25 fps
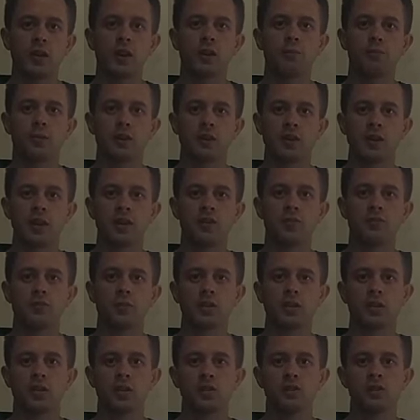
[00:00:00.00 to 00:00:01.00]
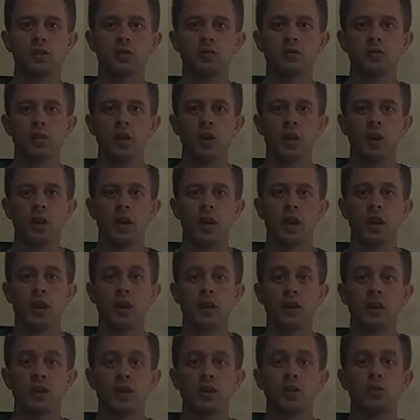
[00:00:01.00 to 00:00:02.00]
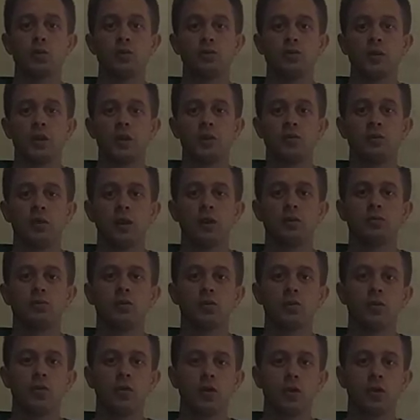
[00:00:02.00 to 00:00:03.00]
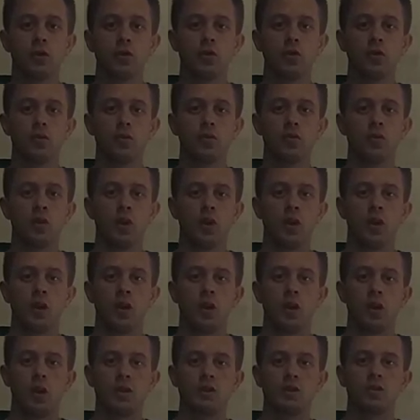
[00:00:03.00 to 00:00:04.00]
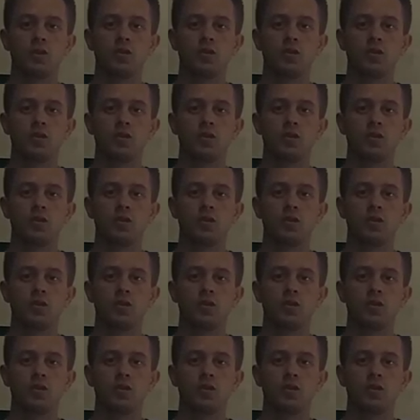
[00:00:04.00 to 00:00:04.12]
a PDF material, and it will be available for you under